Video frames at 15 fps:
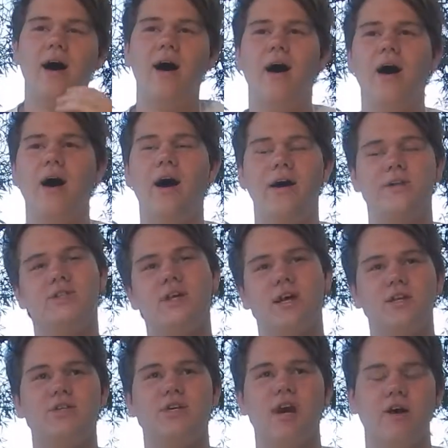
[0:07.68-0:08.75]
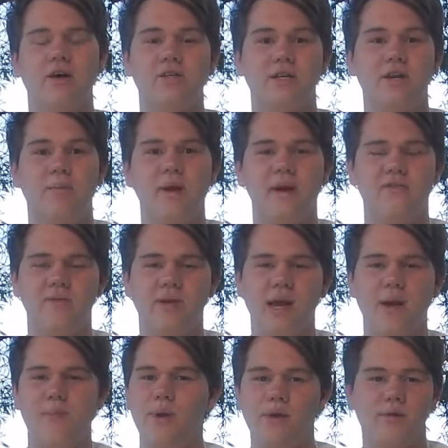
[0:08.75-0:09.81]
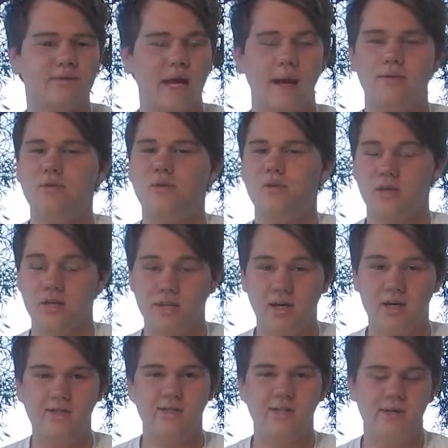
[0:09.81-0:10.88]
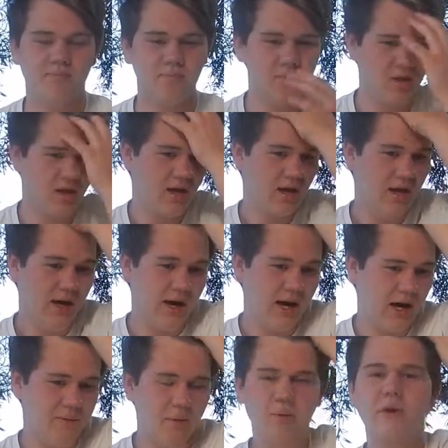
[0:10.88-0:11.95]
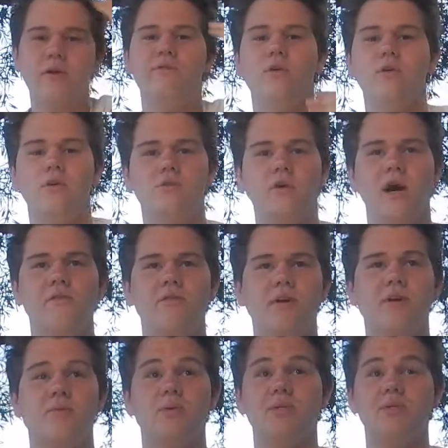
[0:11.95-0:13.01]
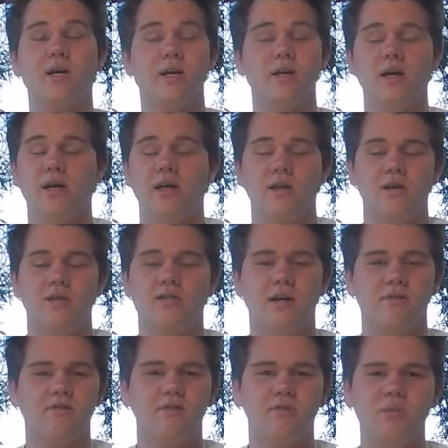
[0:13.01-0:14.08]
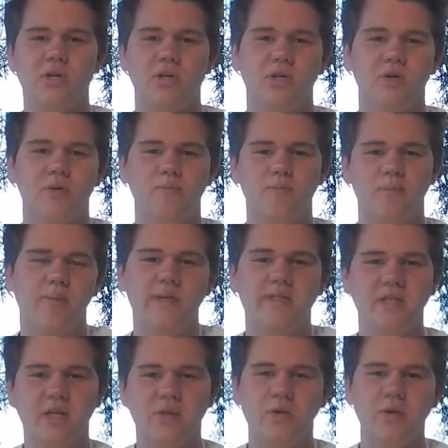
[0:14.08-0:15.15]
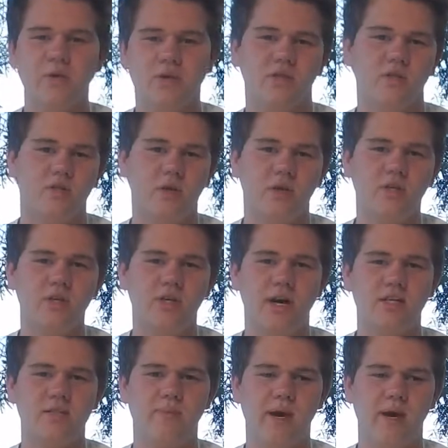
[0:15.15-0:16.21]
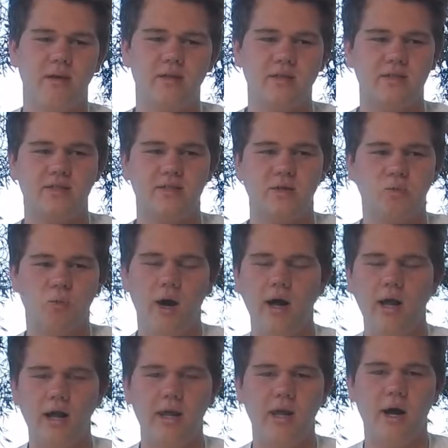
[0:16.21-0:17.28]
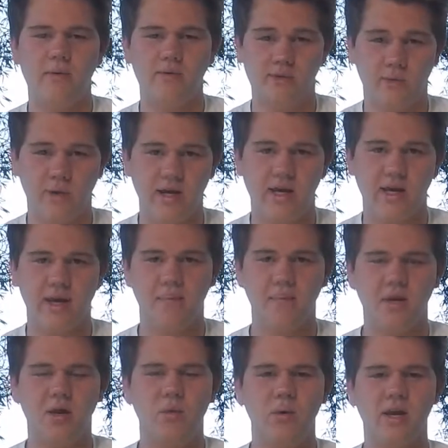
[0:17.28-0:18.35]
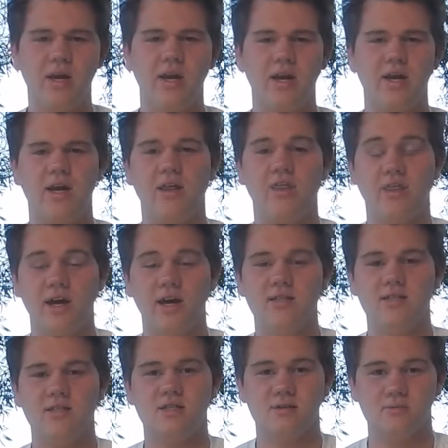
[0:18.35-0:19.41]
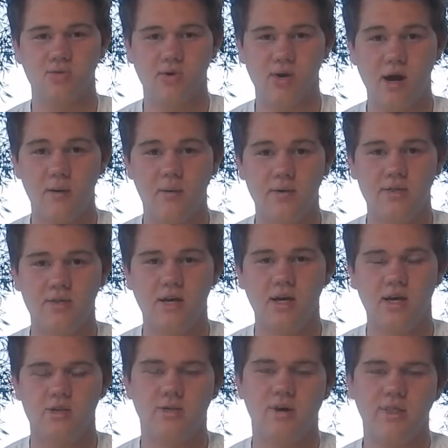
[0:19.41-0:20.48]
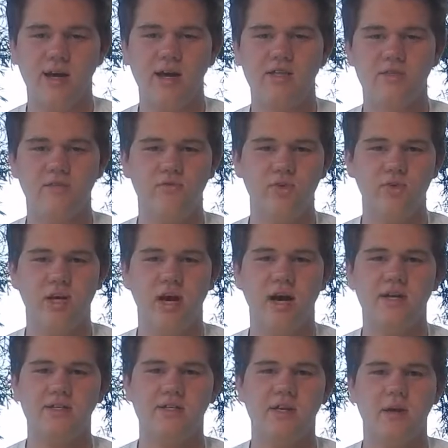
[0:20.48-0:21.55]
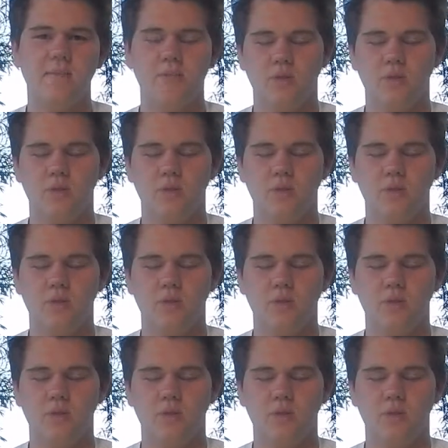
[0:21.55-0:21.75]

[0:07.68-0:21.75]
uh, I just had a shower because I got back from camping it was absolutely dusty. Uh, but we went for driving and, and uh, a lot of stuff, so it was pretty cool. But basically what I wanted to talk to you guys about is while I was away camping we hit a thousand subscribers. So a thousand of you guys